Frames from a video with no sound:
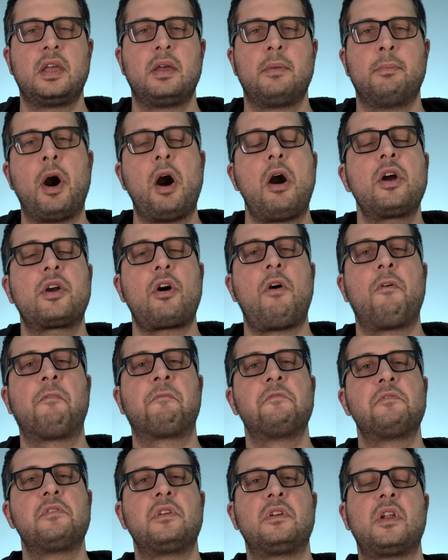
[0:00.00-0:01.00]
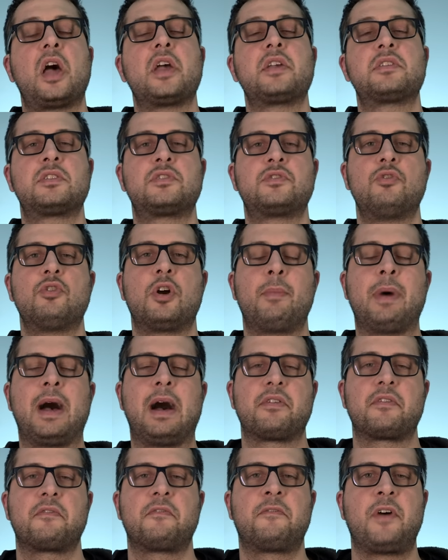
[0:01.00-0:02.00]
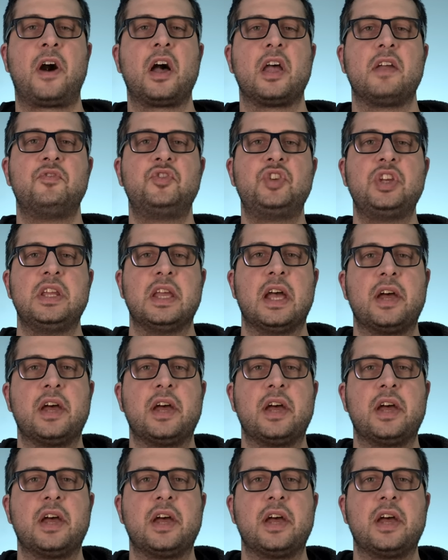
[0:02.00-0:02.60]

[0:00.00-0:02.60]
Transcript: Mark often likes to talk about 5G